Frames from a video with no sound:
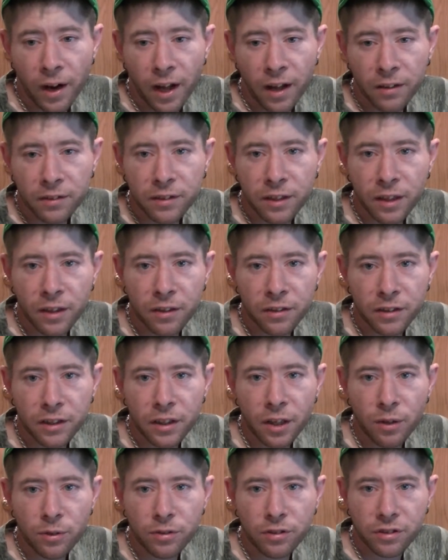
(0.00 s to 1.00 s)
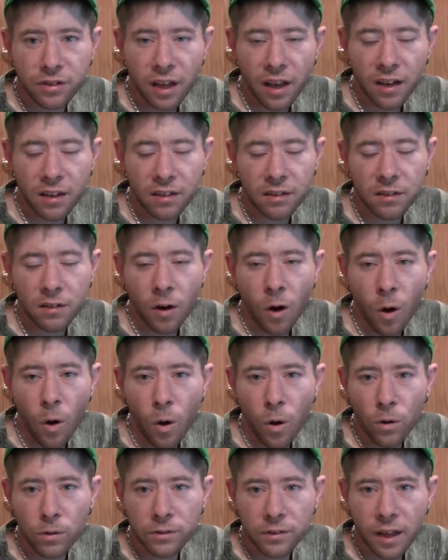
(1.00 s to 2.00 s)
out there, setting
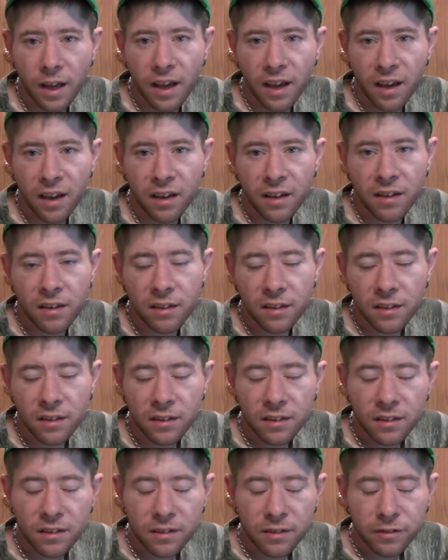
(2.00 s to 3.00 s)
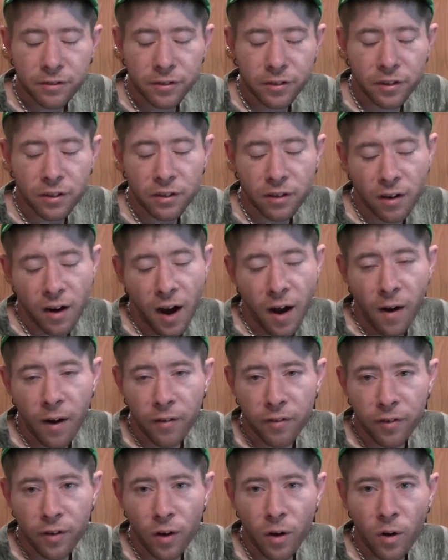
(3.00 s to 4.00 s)
all day for
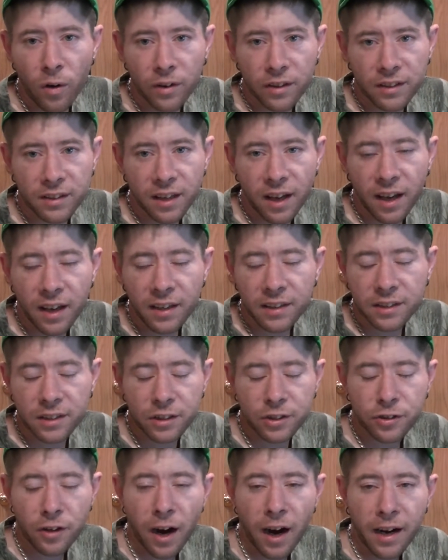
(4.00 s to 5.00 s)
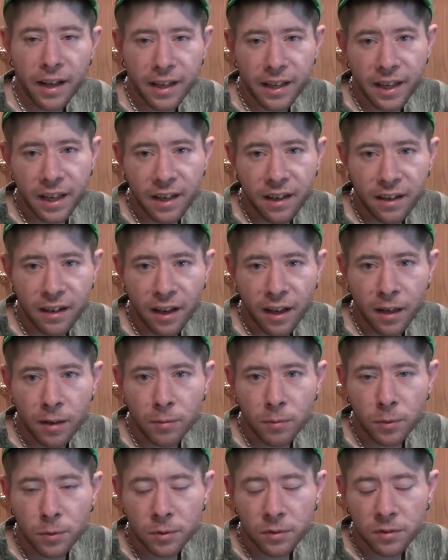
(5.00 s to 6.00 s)
however long it takes to try to get an
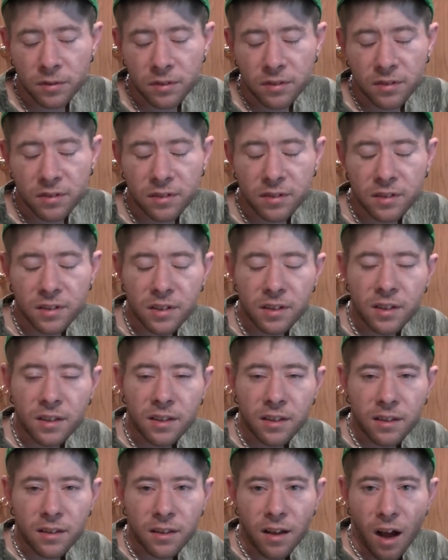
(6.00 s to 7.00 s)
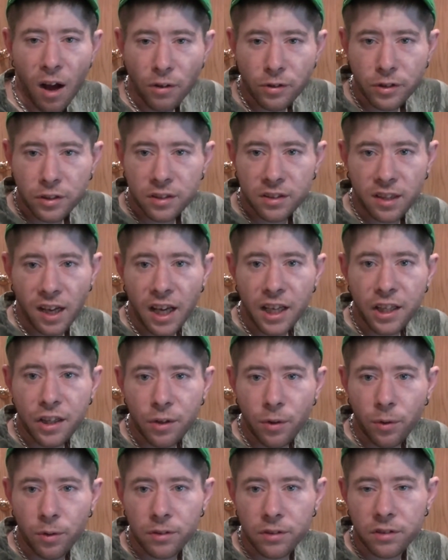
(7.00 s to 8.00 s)
animal, I'll just take
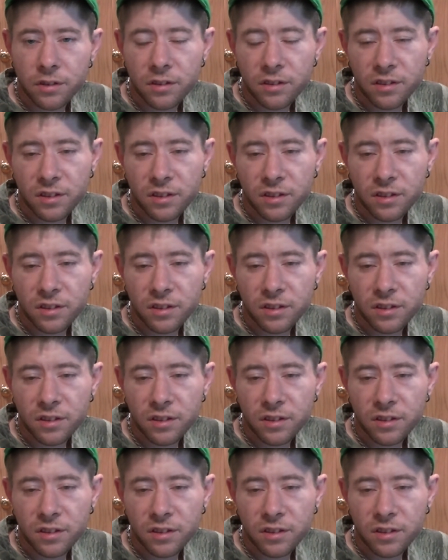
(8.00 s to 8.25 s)
yours,